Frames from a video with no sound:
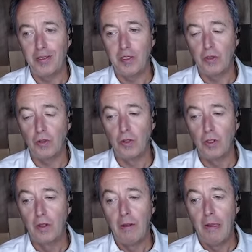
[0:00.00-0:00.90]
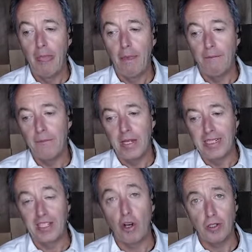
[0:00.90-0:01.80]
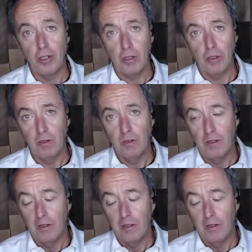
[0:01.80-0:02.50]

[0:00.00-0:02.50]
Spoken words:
is exhausted.